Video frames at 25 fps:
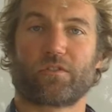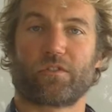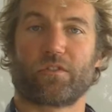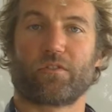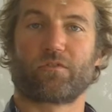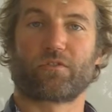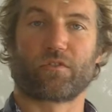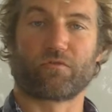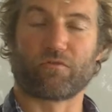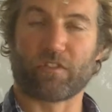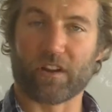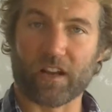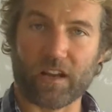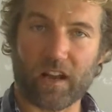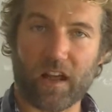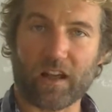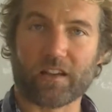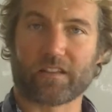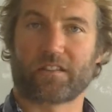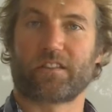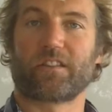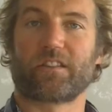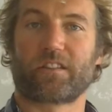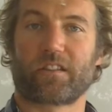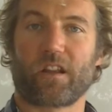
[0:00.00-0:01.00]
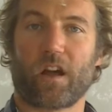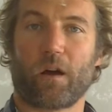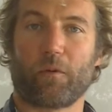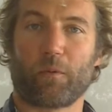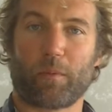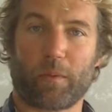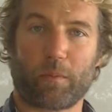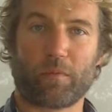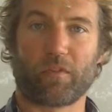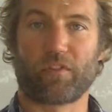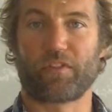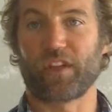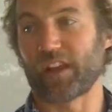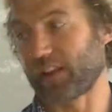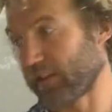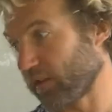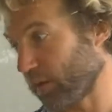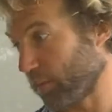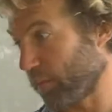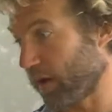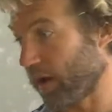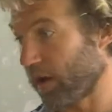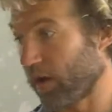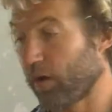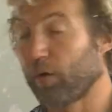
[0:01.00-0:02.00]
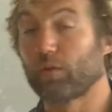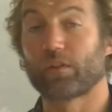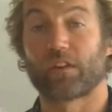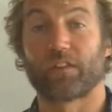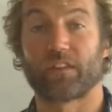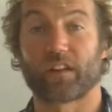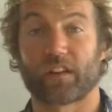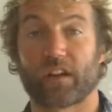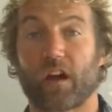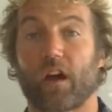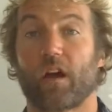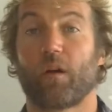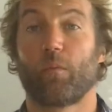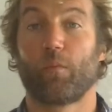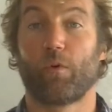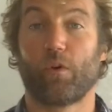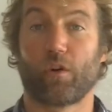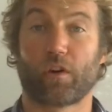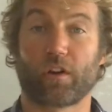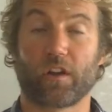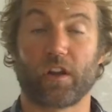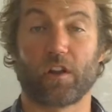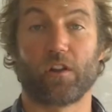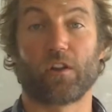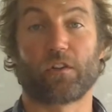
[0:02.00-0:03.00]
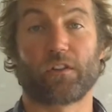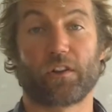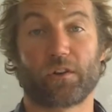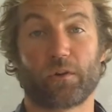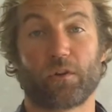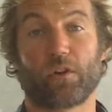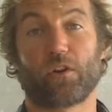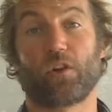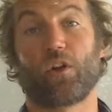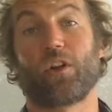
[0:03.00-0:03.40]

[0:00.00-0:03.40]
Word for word: to, to realise to start people think that by holding the kite and walking along they do a